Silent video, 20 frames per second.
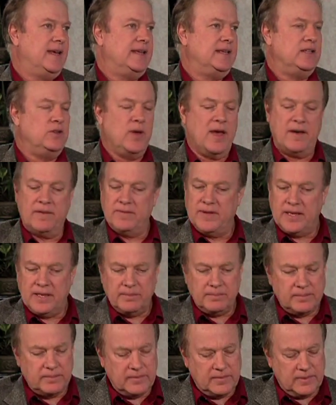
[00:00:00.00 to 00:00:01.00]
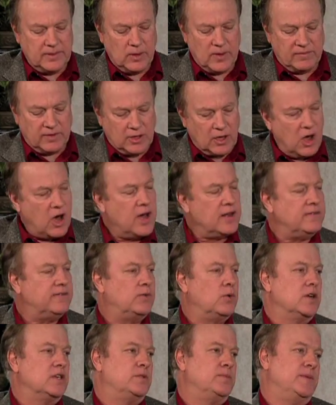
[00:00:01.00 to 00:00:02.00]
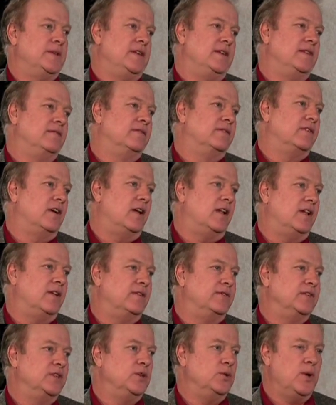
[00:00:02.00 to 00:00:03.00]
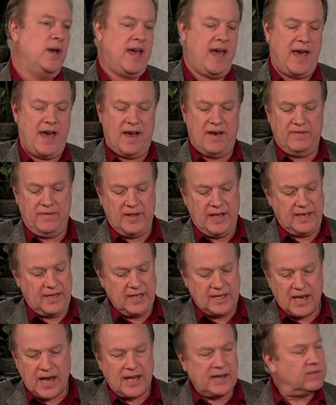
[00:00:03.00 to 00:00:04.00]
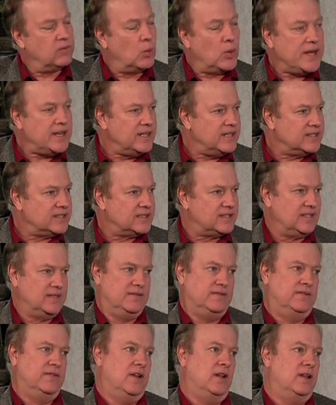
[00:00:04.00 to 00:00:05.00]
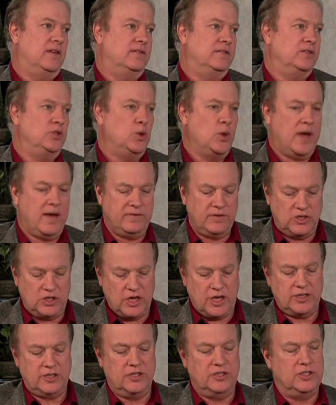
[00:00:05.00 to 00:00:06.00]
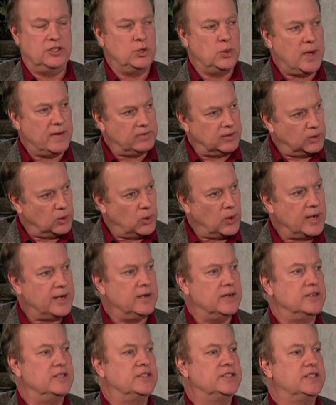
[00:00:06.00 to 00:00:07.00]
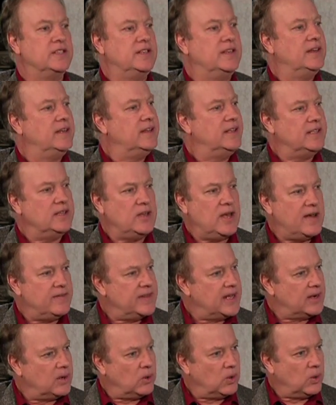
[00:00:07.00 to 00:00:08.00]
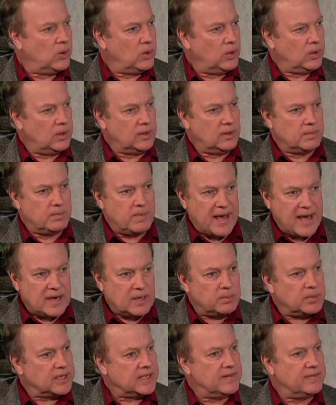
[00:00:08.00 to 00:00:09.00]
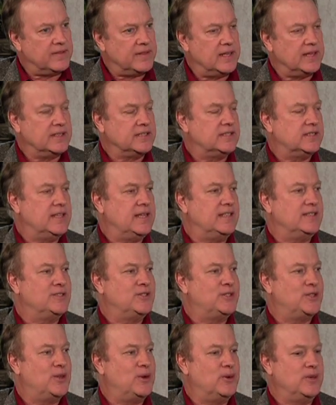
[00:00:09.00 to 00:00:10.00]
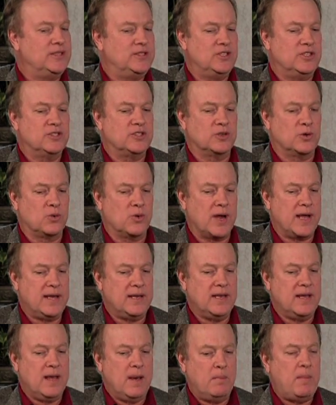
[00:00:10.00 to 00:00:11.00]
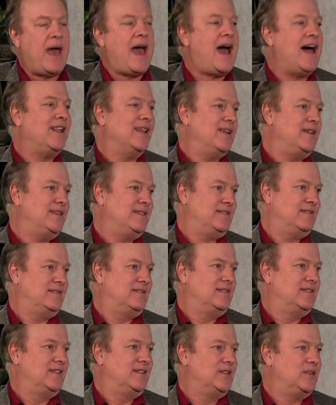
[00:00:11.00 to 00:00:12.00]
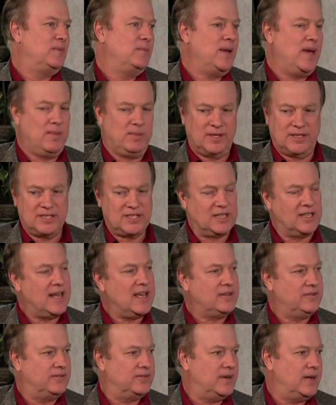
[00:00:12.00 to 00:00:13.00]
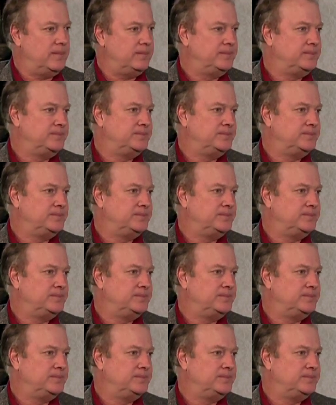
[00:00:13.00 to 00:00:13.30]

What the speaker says: You have law enforcement involved. You have any kind of witness involved. You have judges and you have lawyers. You have that whole panoply of things. And so it's just a great palette to be able to select from.